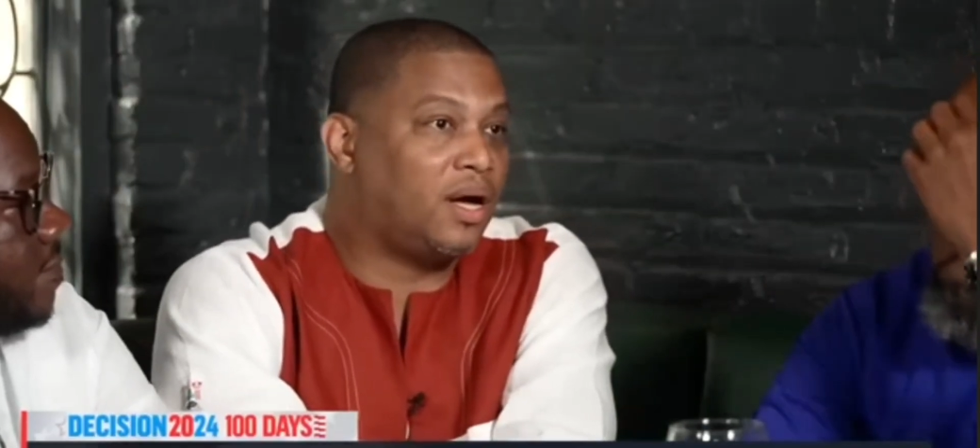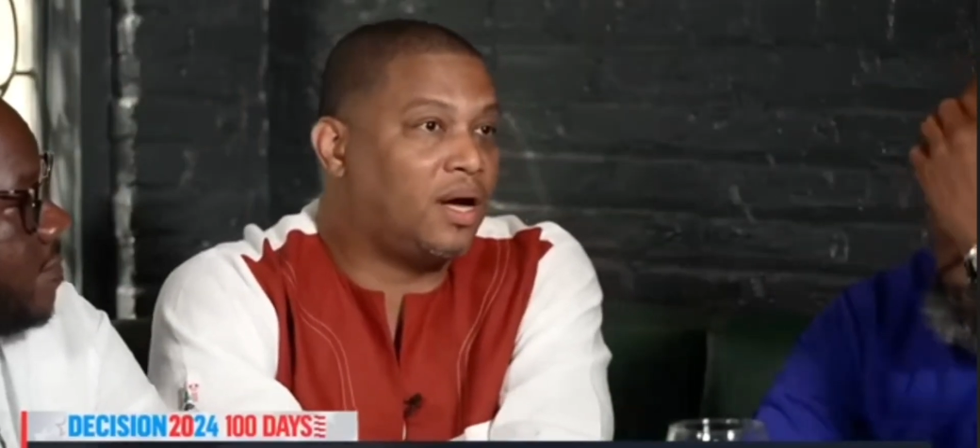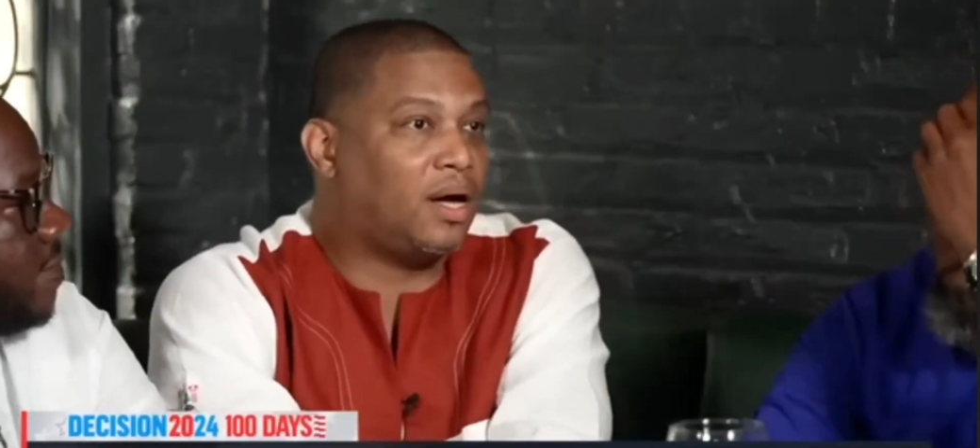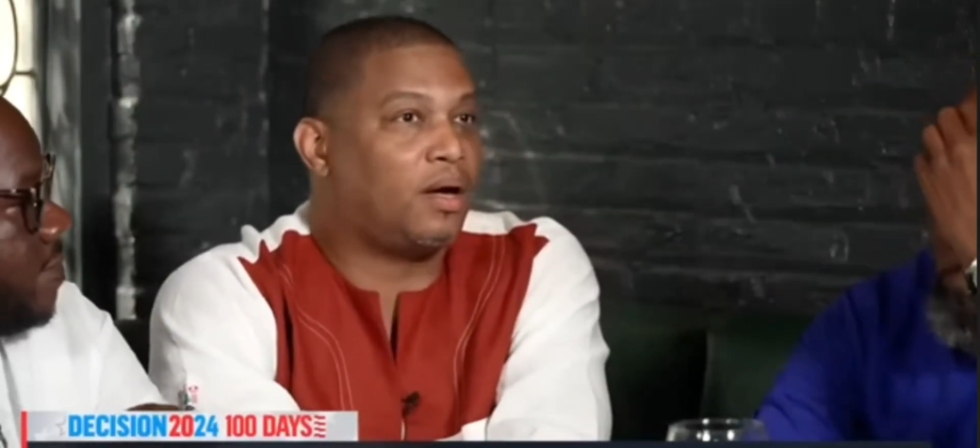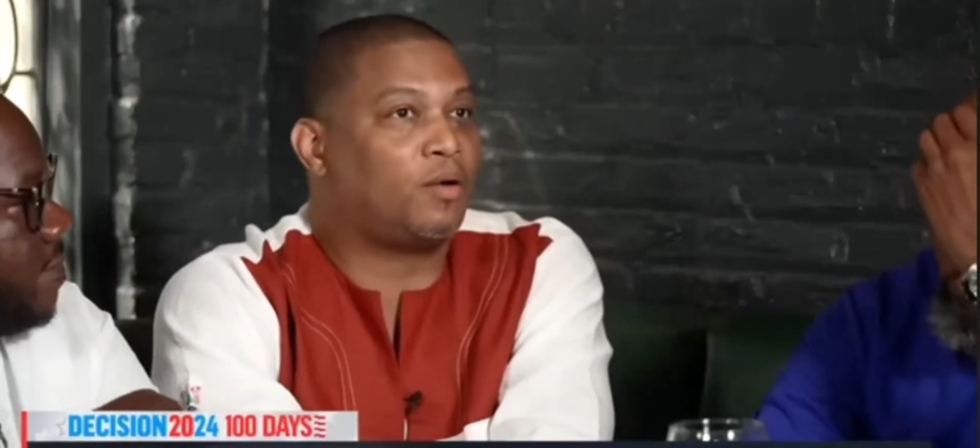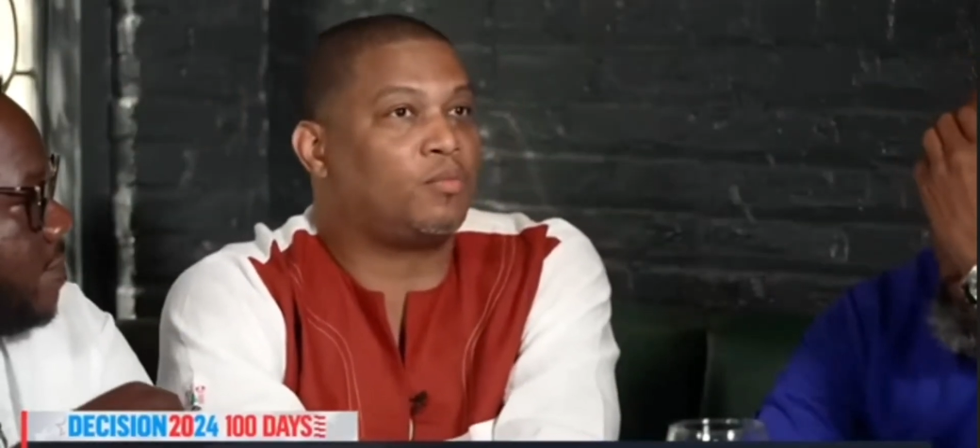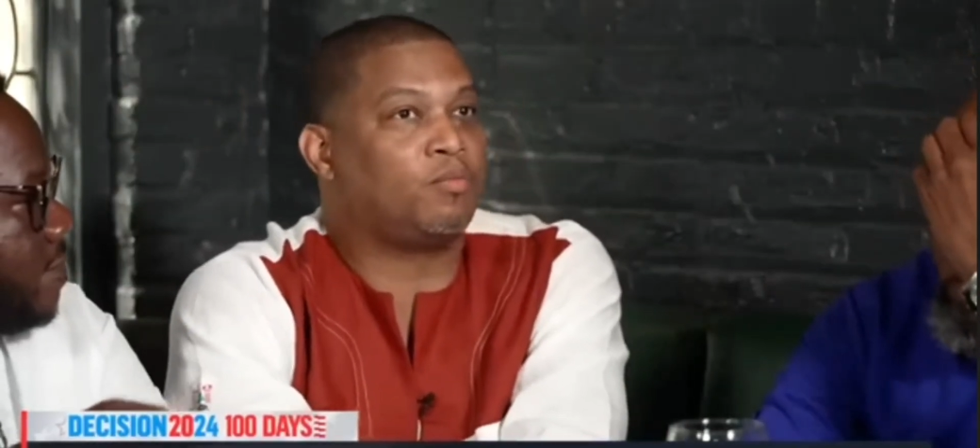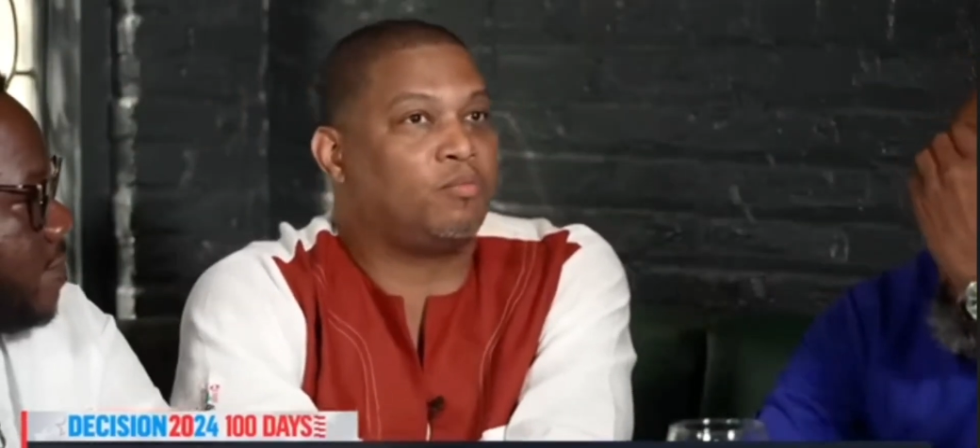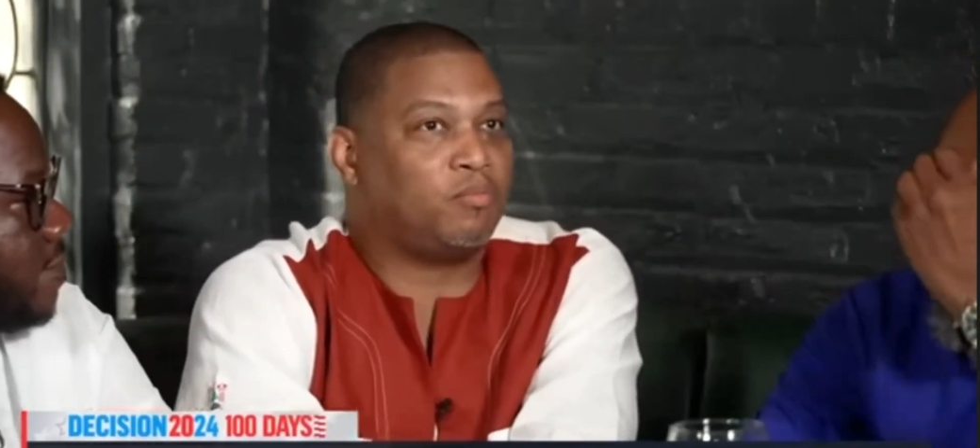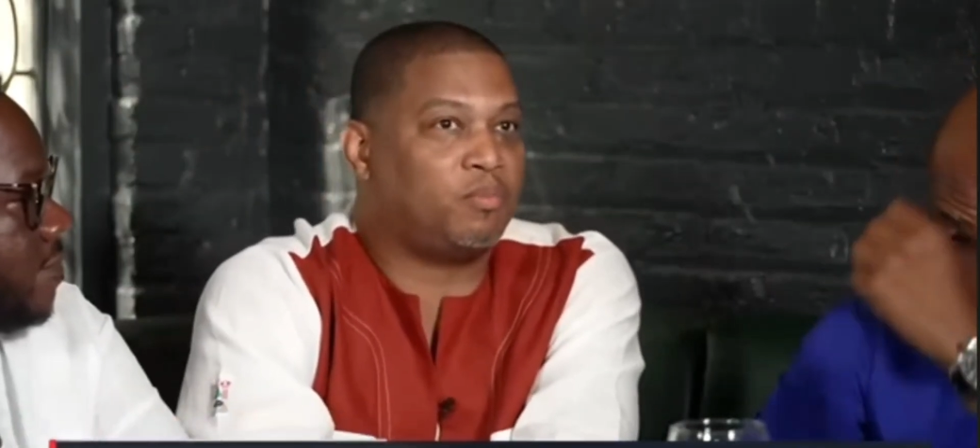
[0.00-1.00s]

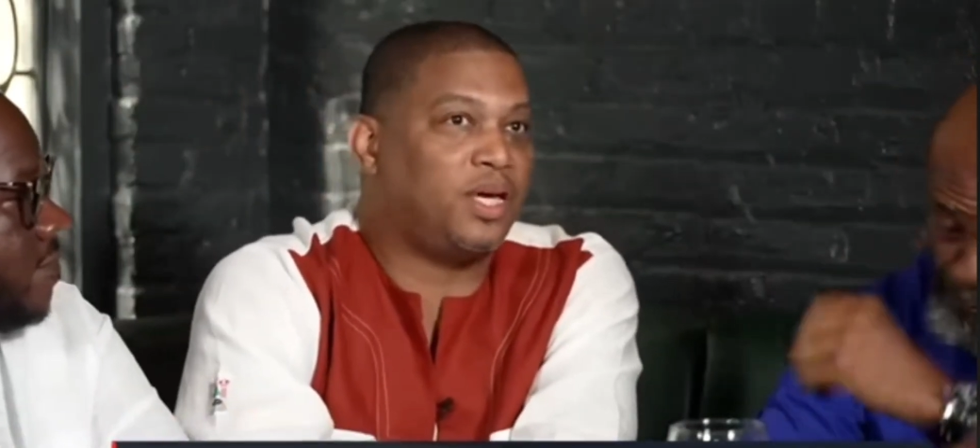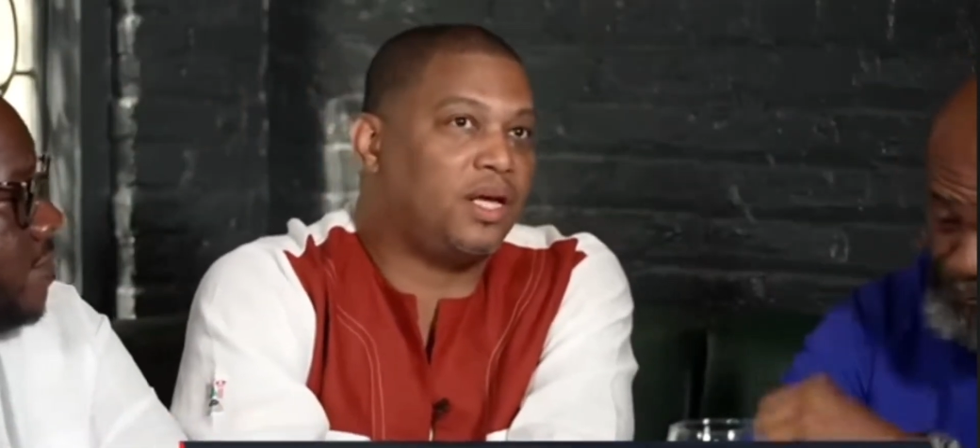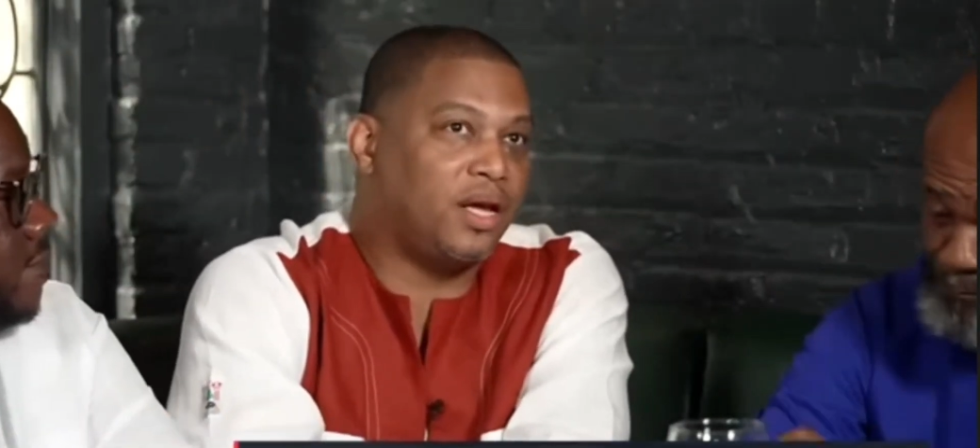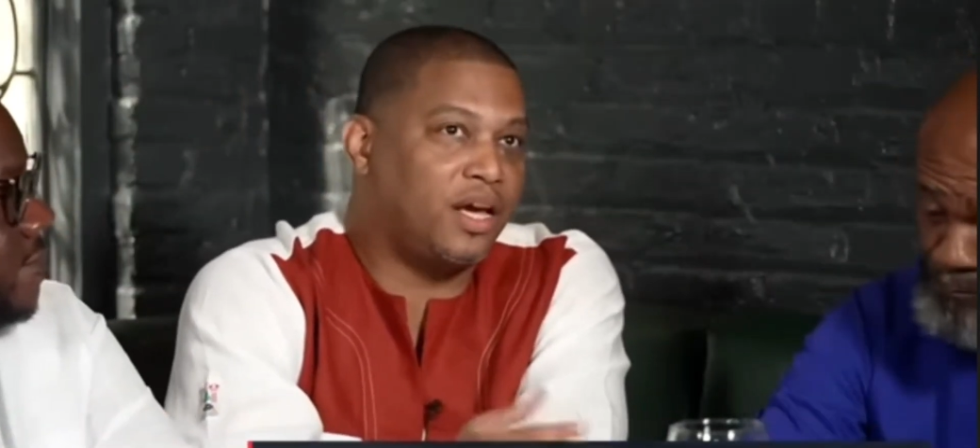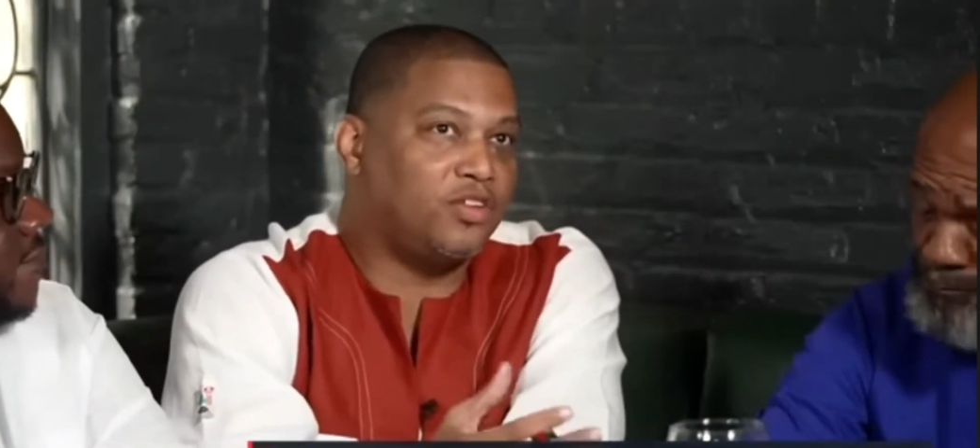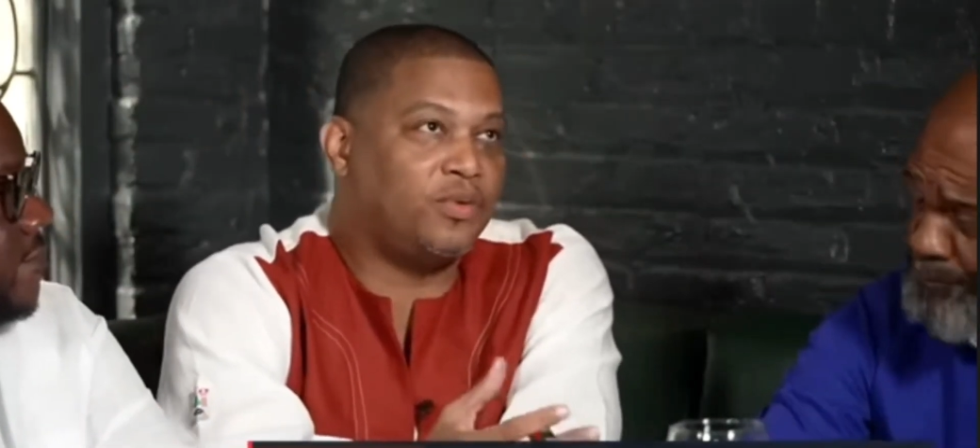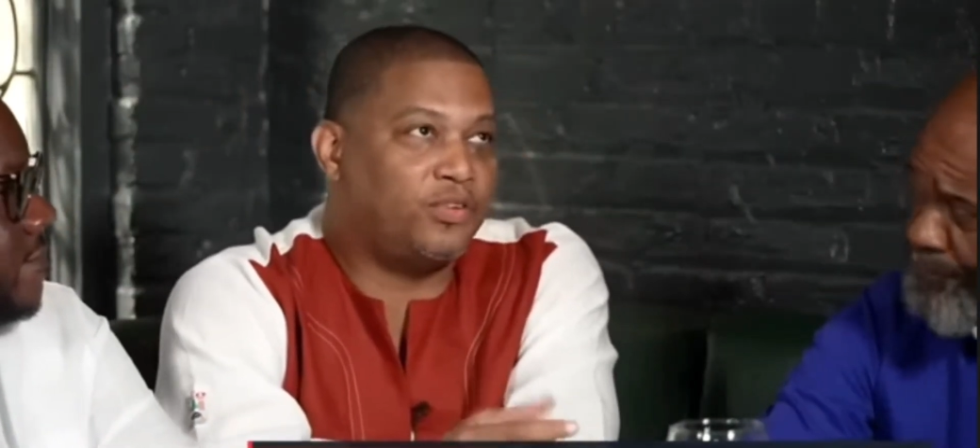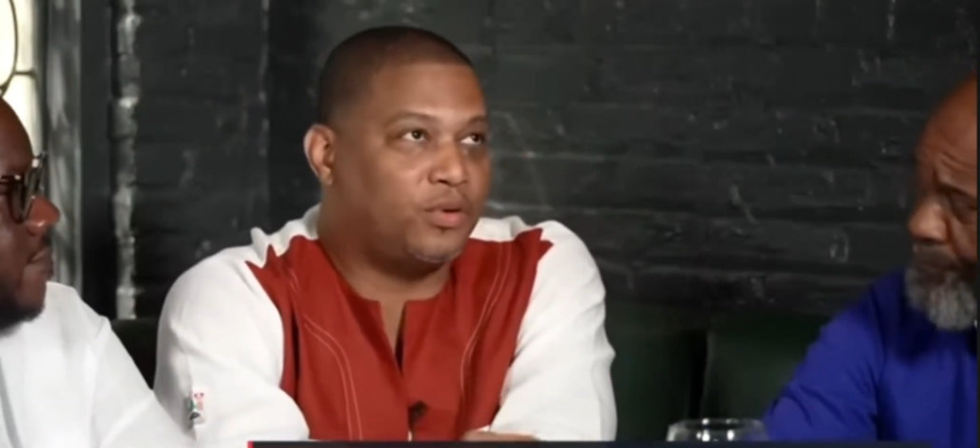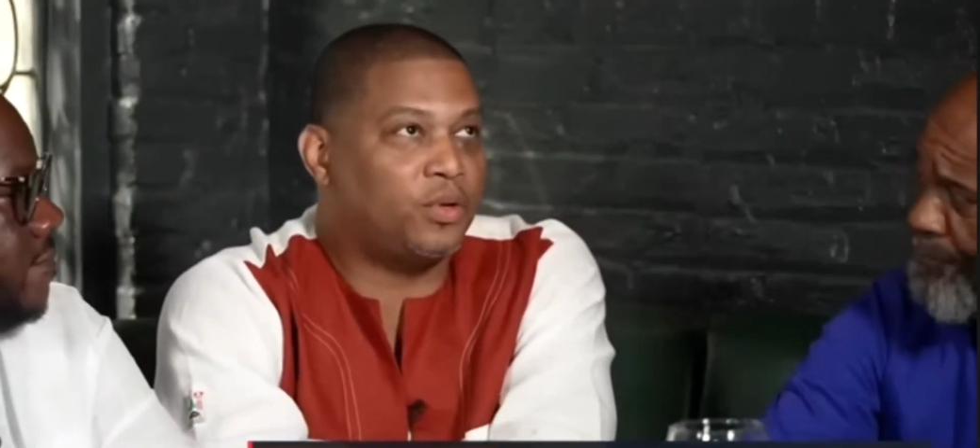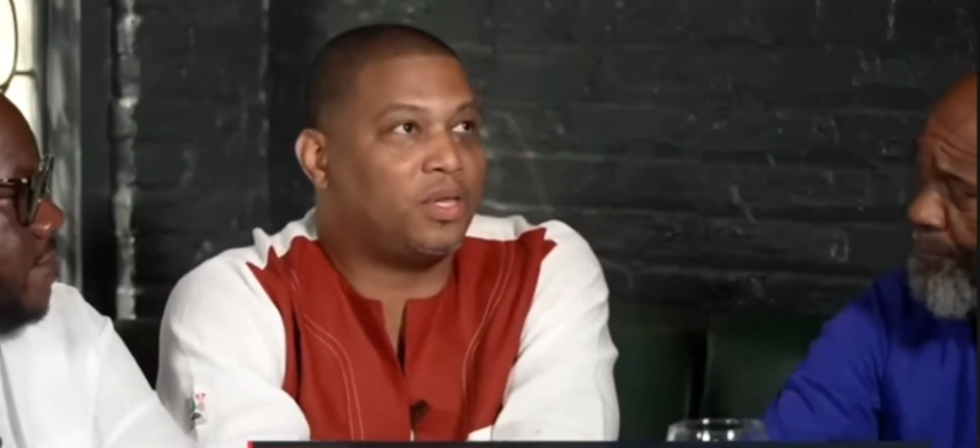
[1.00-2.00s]
Um, being an HBCU